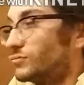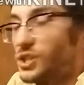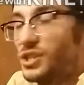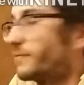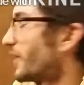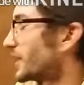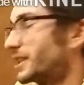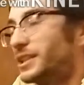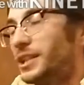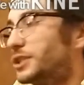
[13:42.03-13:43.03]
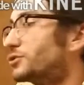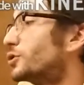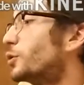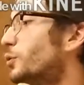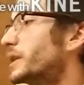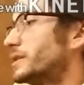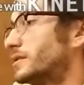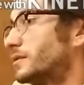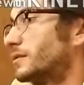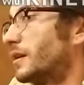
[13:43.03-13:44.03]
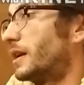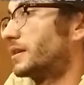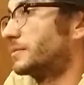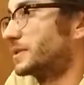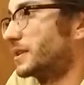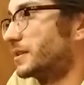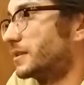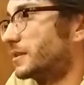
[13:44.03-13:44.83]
Just fucking get to it. Alright, let's see.